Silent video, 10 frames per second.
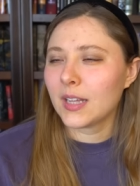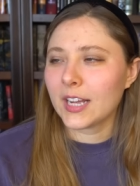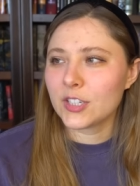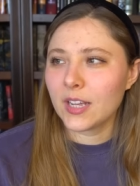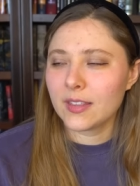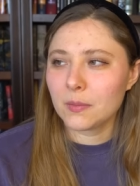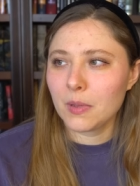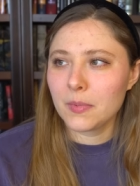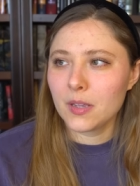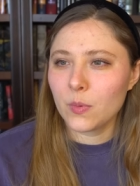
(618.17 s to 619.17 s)
actually I think
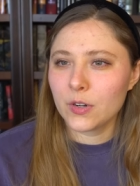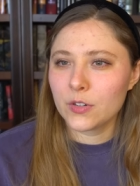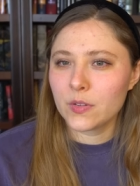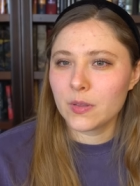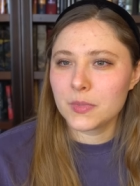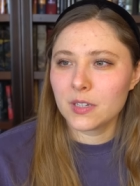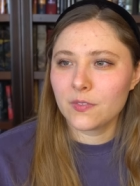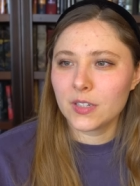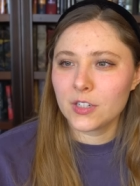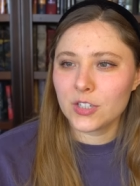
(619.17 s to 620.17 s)
maybe one or two of them did
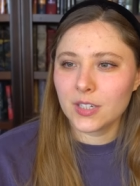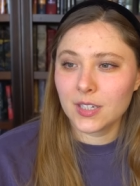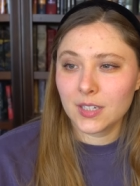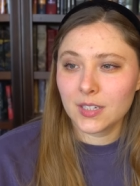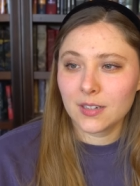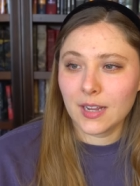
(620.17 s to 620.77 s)
finish it,